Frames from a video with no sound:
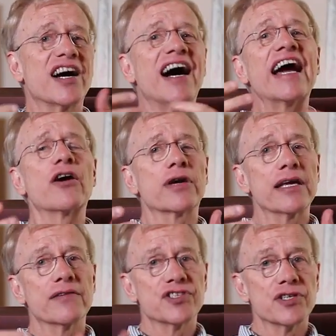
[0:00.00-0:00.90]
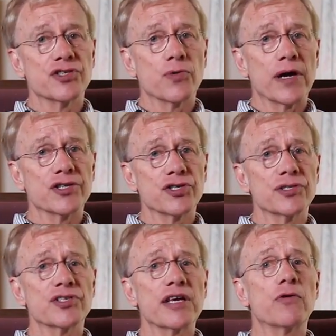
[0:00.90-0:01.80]
a hierarchy of
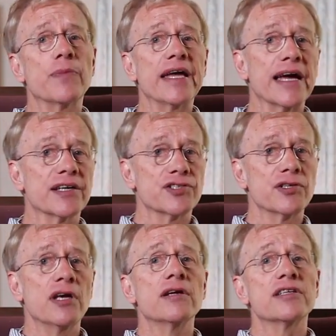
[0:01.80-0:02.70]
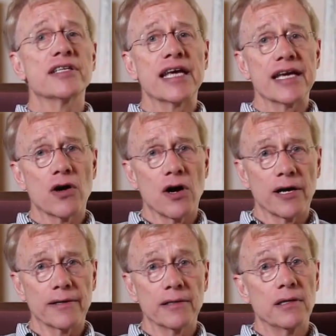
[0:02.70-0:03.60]
situations they will be asked to take
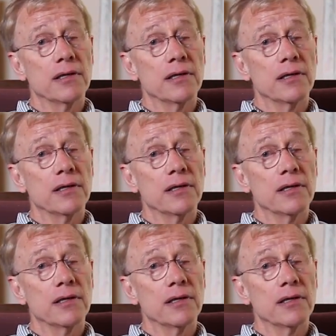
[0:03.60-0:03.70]
on,